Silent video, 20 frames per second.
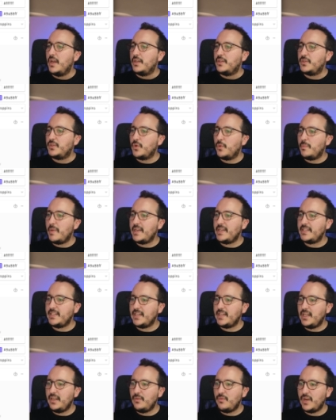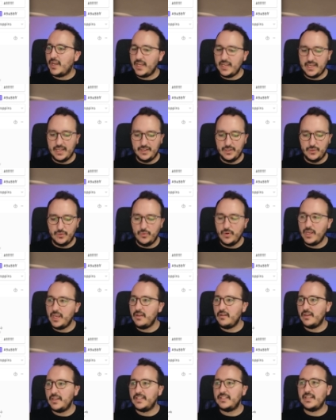So basically what I can do
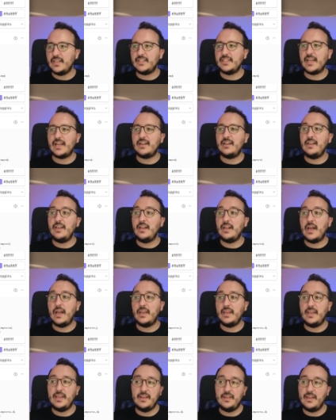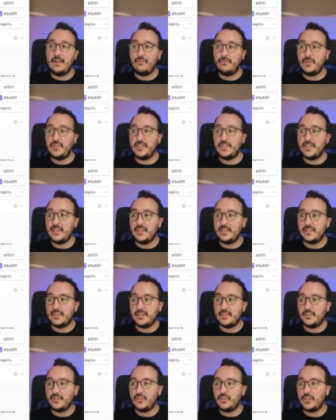here, it's exactly like in every
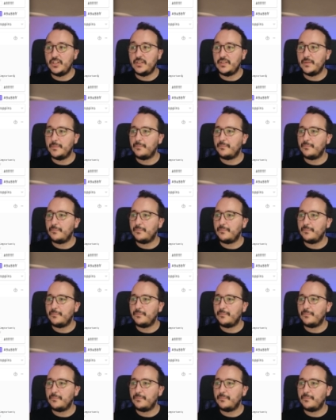CSS sheet.